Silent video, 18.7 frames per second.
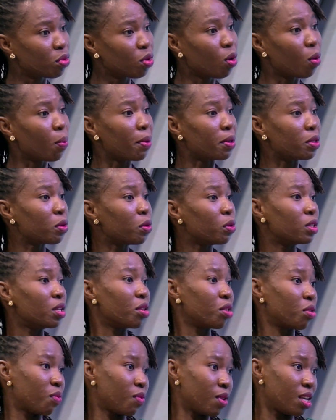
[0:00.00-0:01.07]
episode
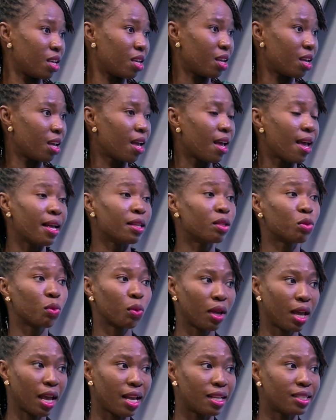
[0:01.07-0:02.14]
3 it's
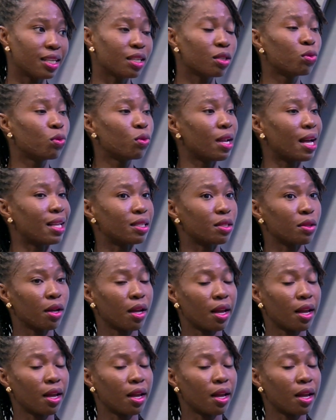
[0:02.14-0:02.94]
okay just know that